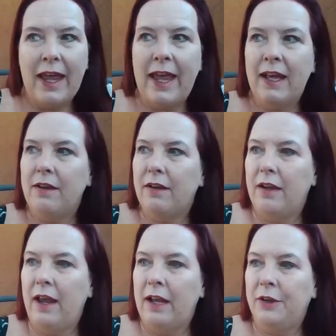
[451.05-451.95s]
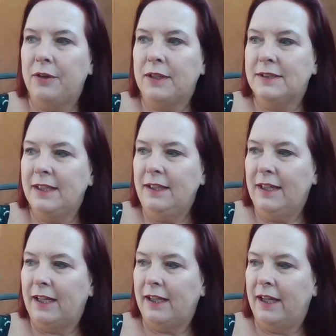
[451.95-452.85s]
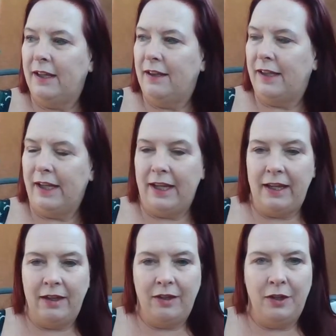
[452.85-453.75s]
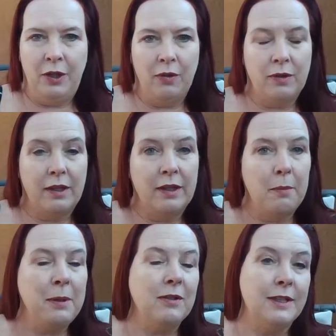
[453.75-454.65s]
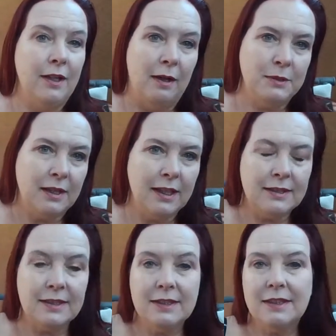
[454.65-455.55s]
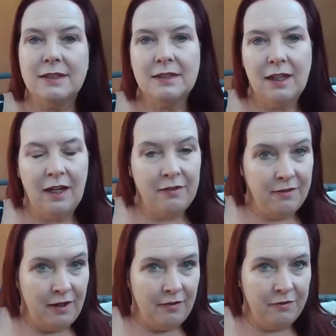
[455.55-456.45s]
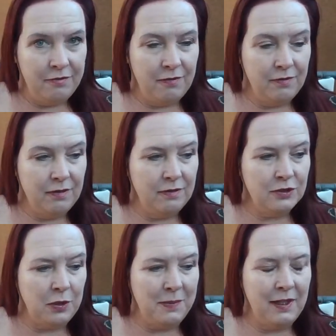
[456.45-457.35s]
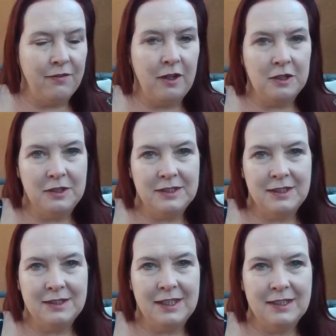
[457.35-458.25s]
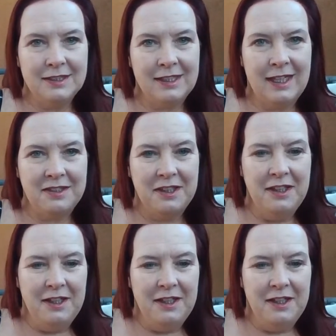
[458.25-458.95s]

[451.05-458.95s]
And and you can see that in the you know the built-in obsolescence of, of so many of our goods these days that